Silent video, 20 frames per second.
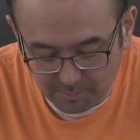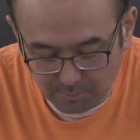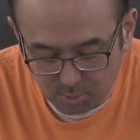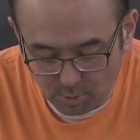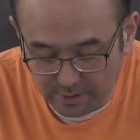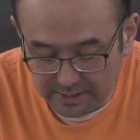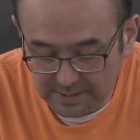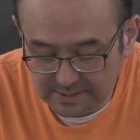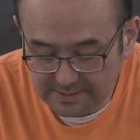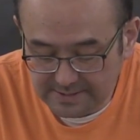
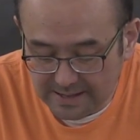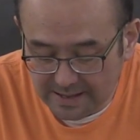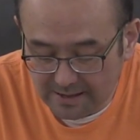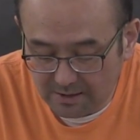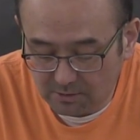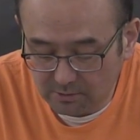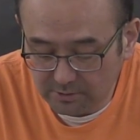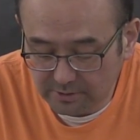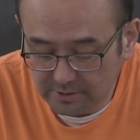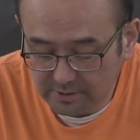Break
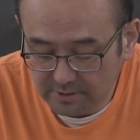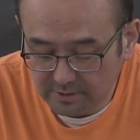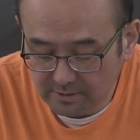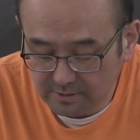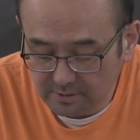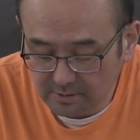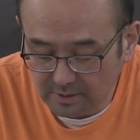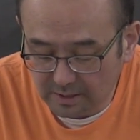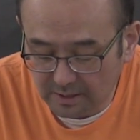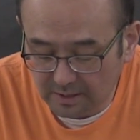
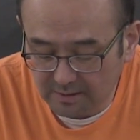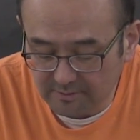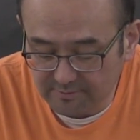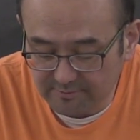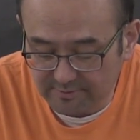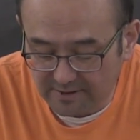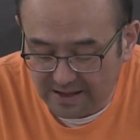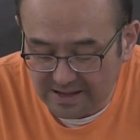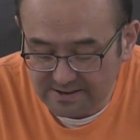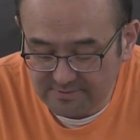down
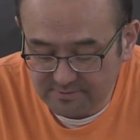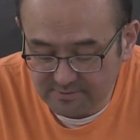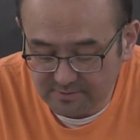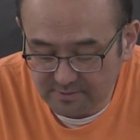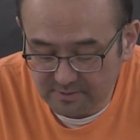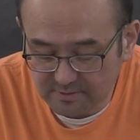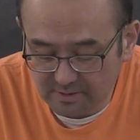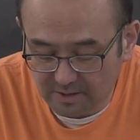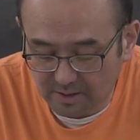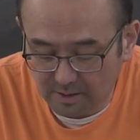
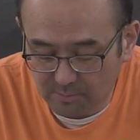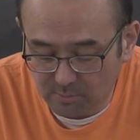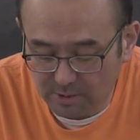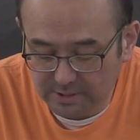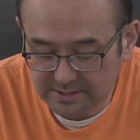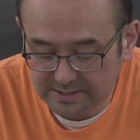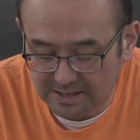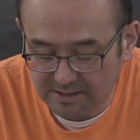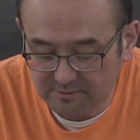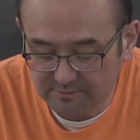
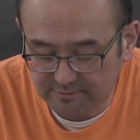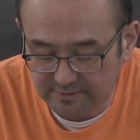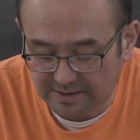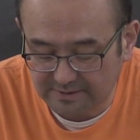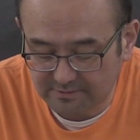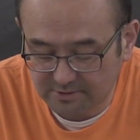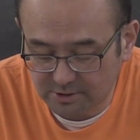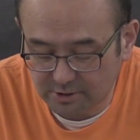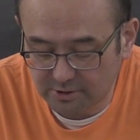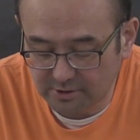
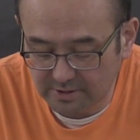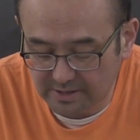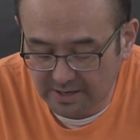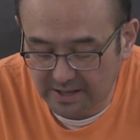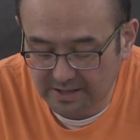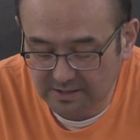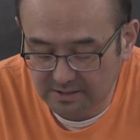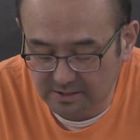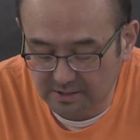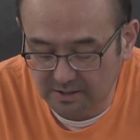
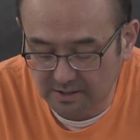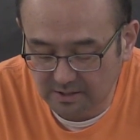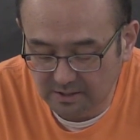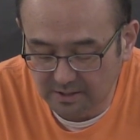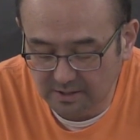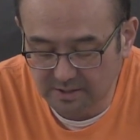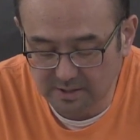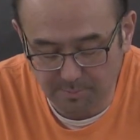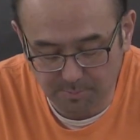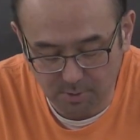
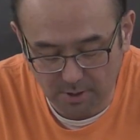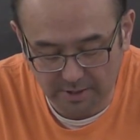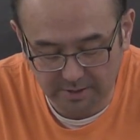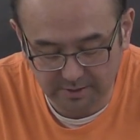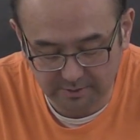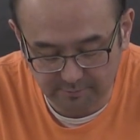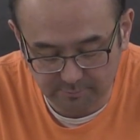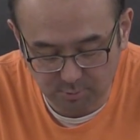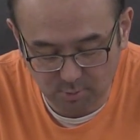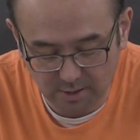590 in the
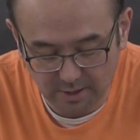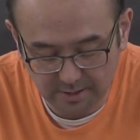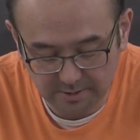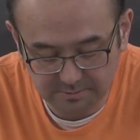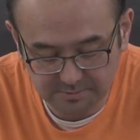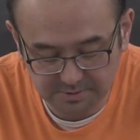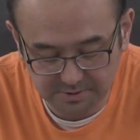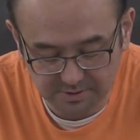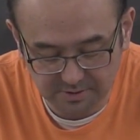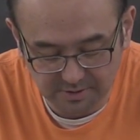product of
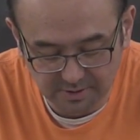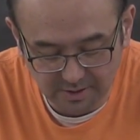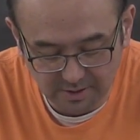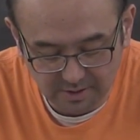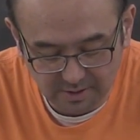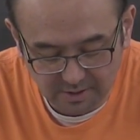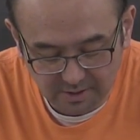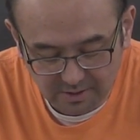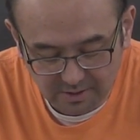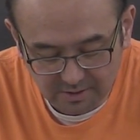primes, and
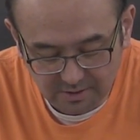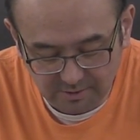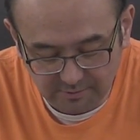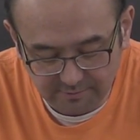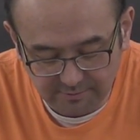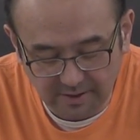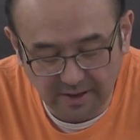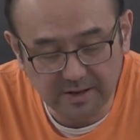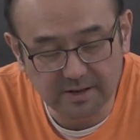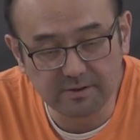you'll
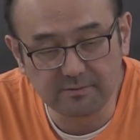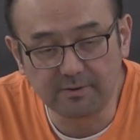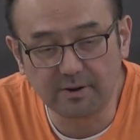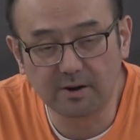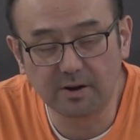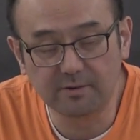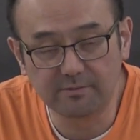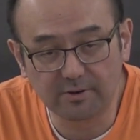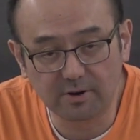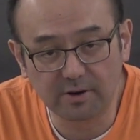find a
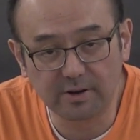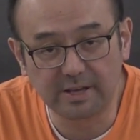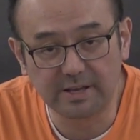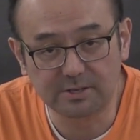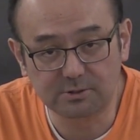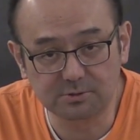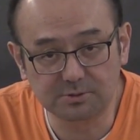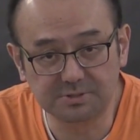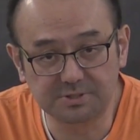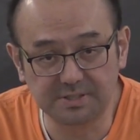very, very
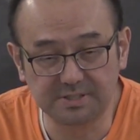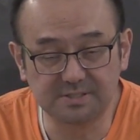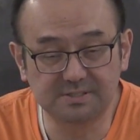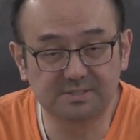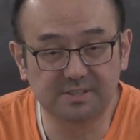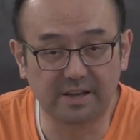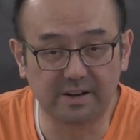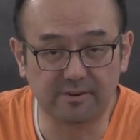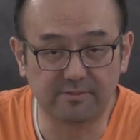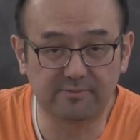interesting
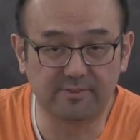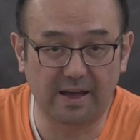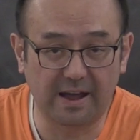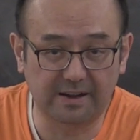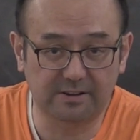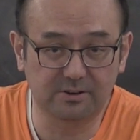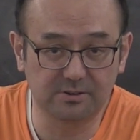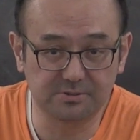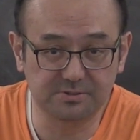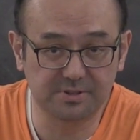set of
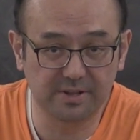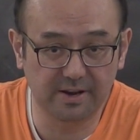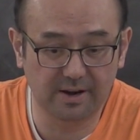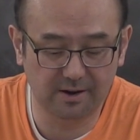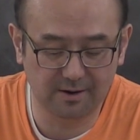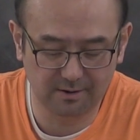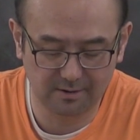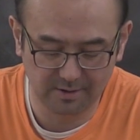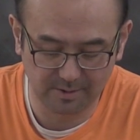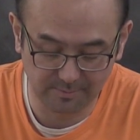factors
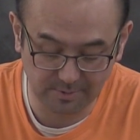there.